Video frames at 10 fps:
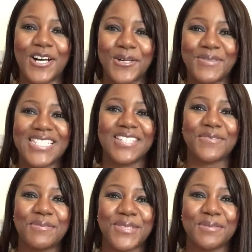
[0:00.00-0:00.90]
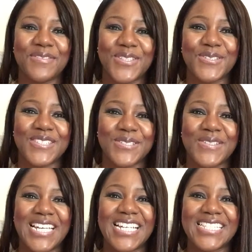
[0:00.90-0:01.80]
Hope to from some of you
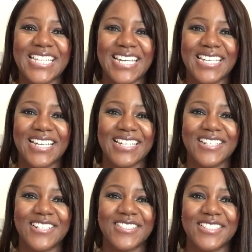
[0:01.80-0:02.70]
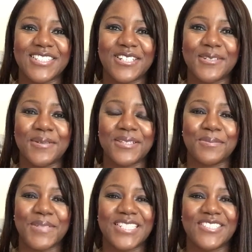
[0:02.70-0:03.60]
soon. Take care, guys, and I hope I'll
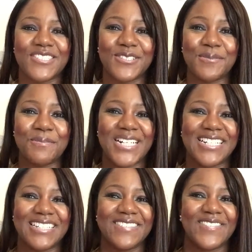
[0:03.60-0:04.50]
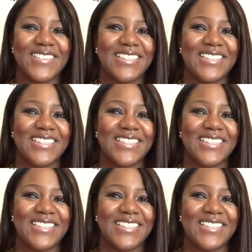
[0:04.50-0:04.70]
speak to you soon. Bye.